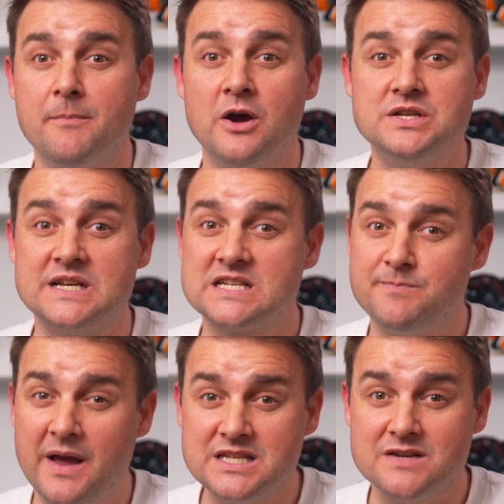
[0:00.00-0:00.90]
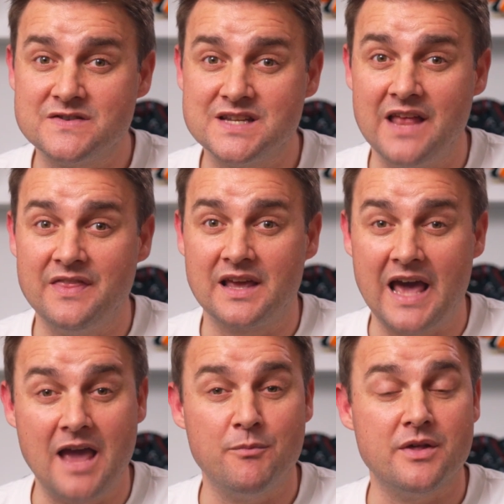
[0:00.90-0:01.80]
most expensive set that
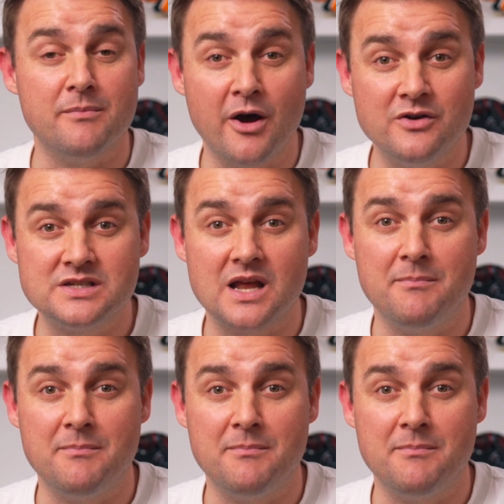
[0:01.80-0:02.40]
came with the most